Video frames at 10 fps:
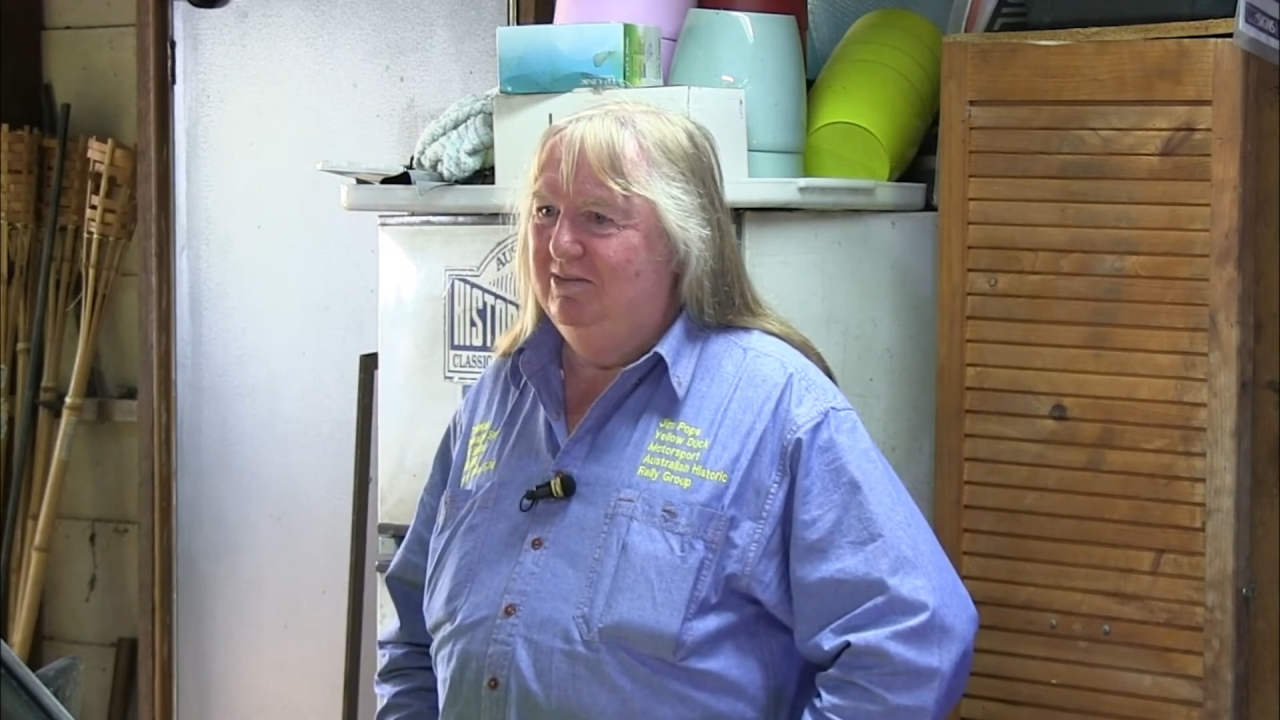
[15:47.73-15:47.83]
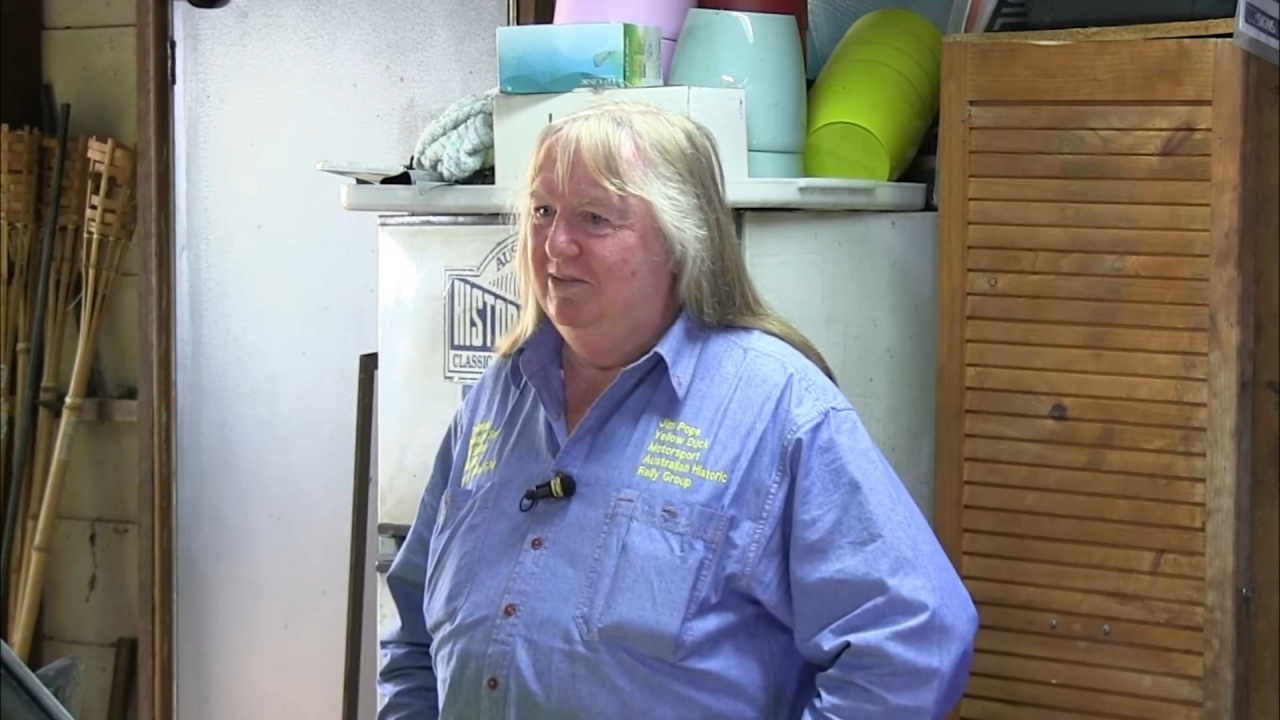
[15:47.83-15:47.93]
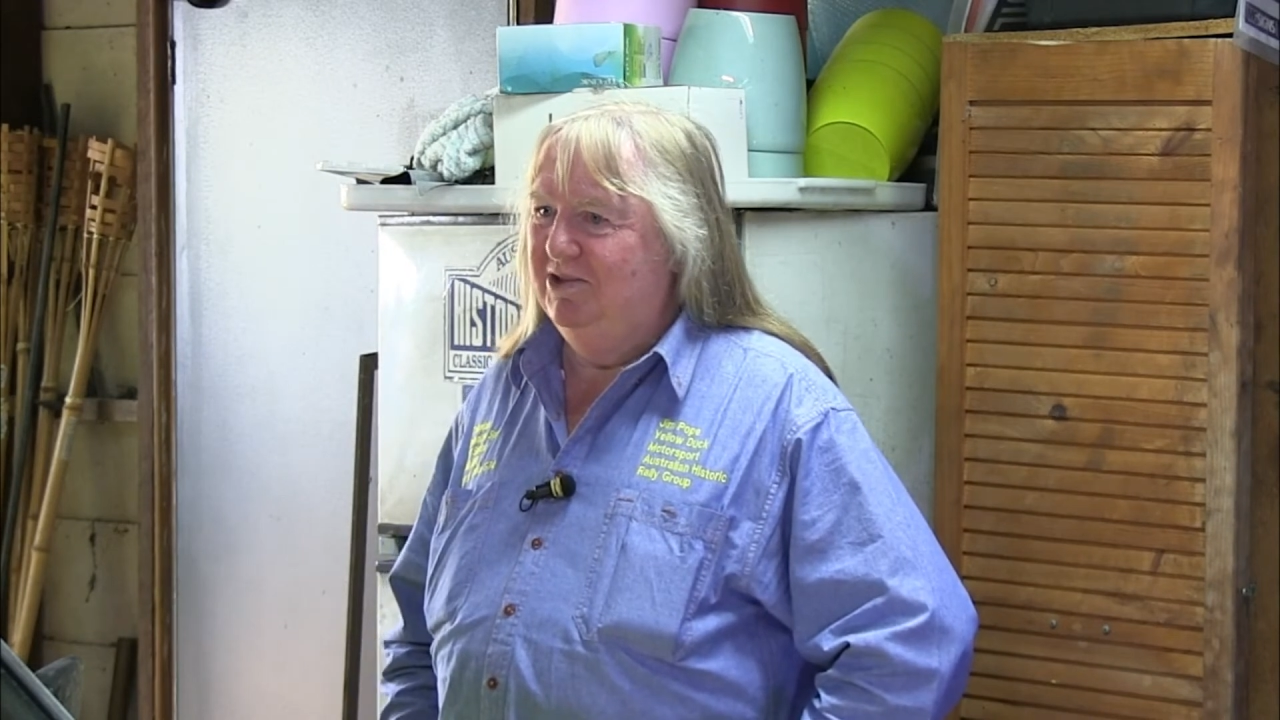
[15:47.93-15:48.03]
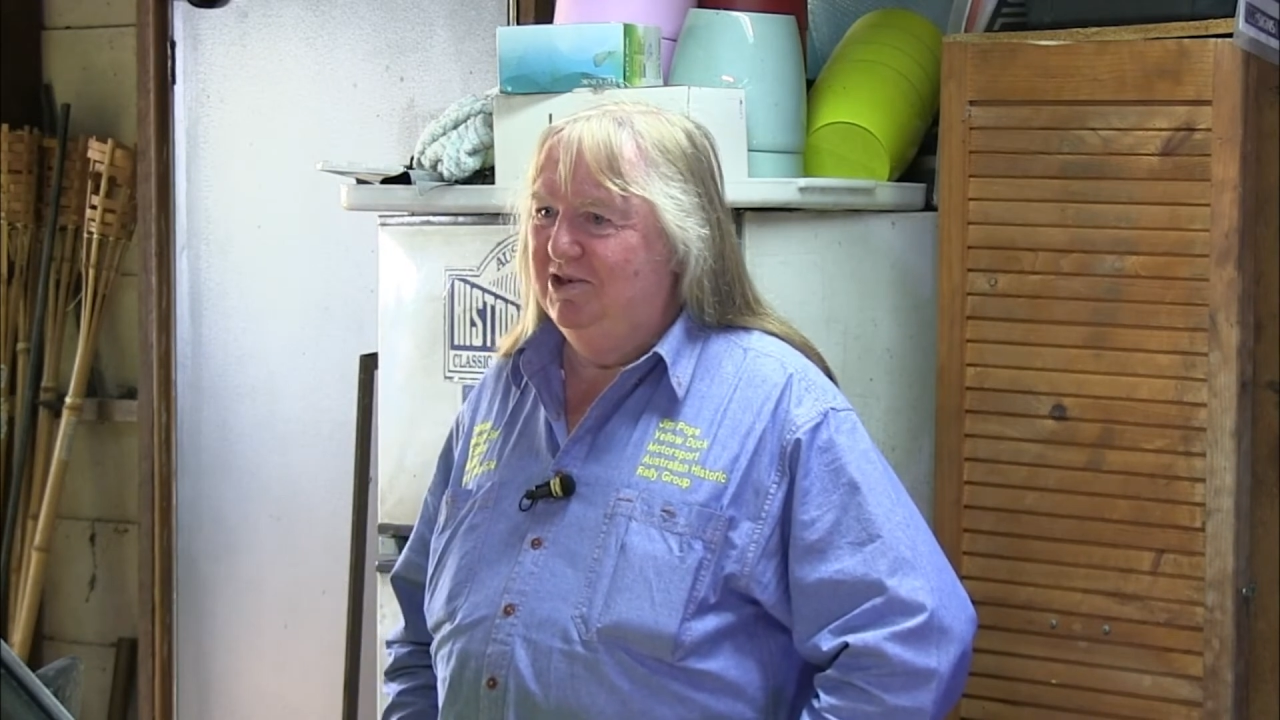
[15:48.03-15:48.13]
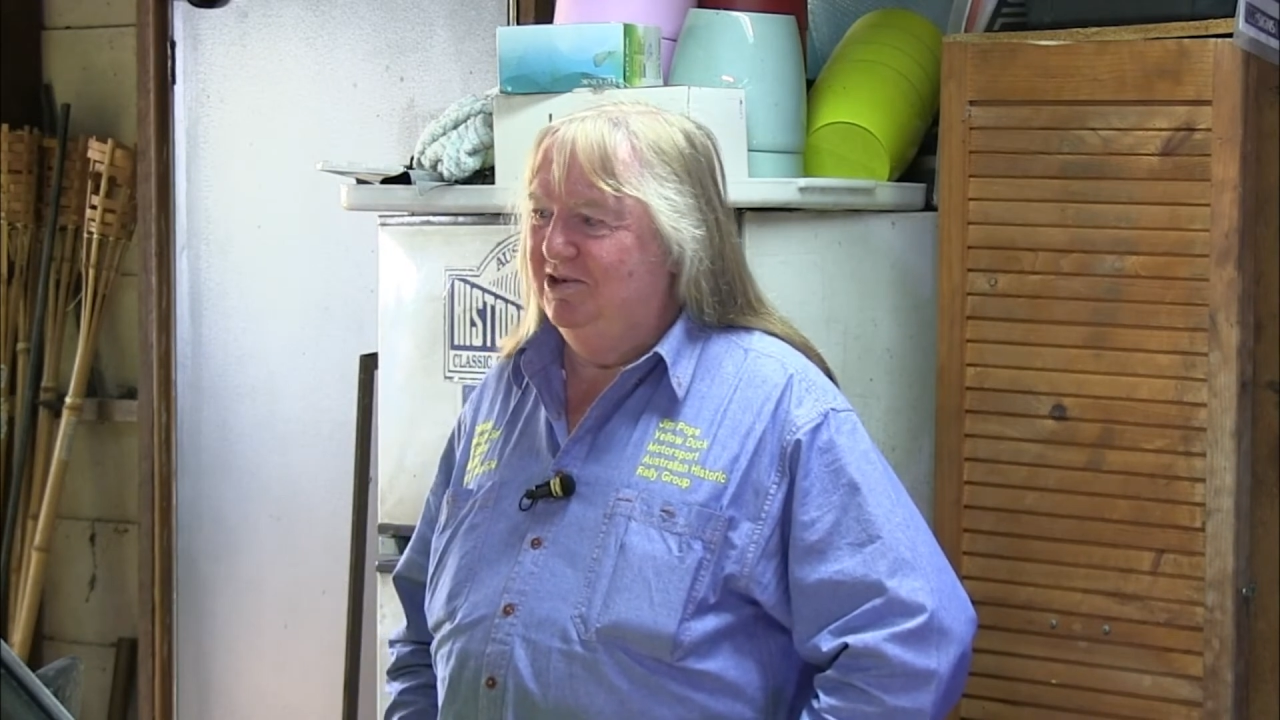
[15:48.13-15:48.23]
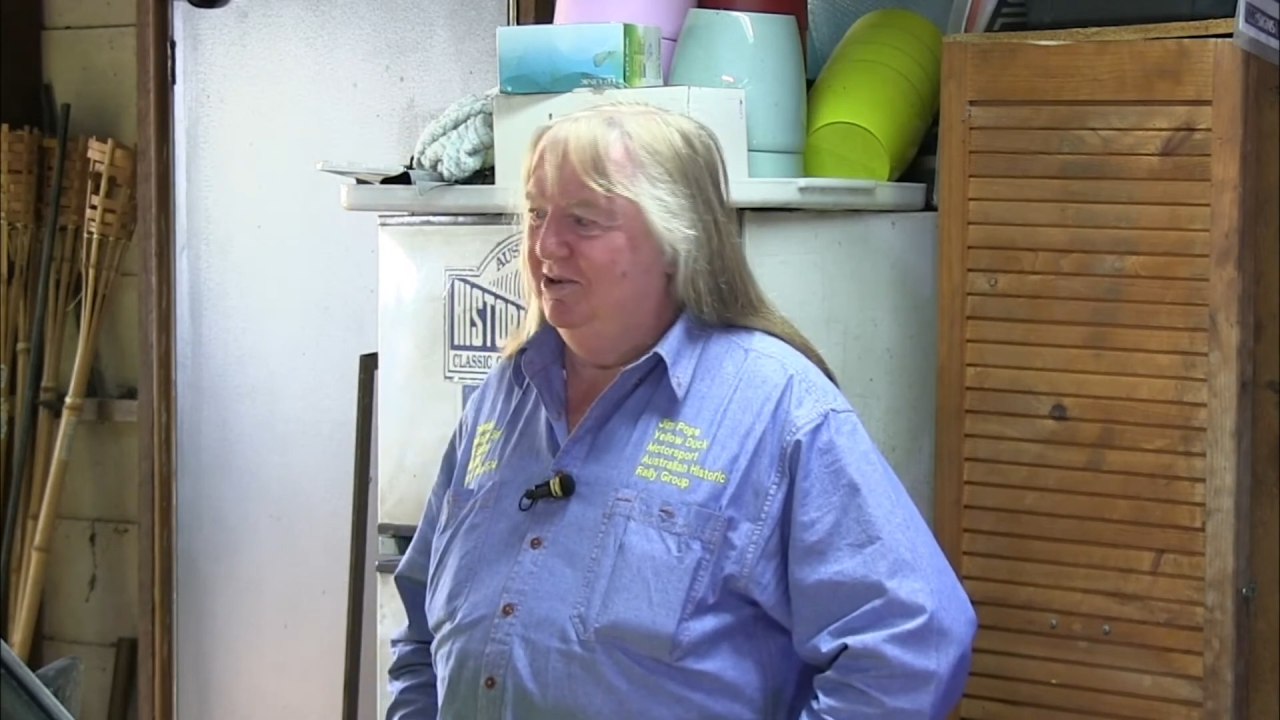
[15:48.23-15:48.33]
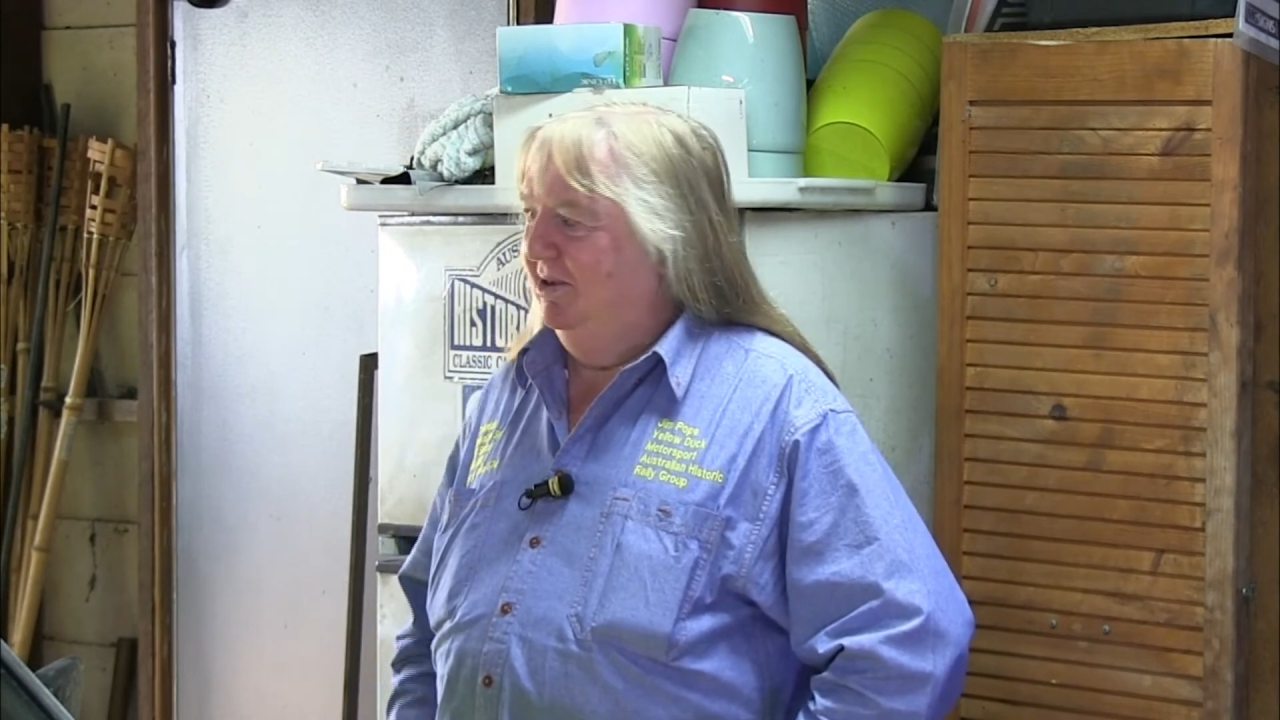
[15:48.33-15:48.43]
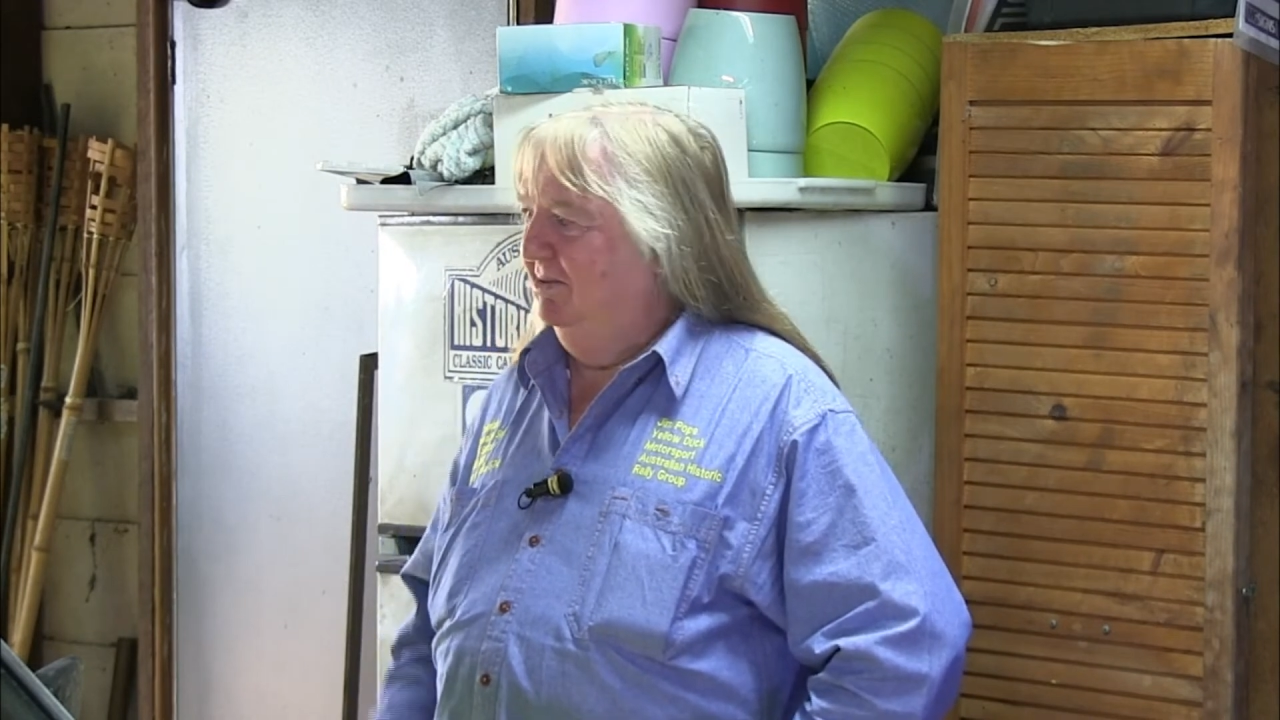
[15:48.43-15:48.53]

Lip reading: remember just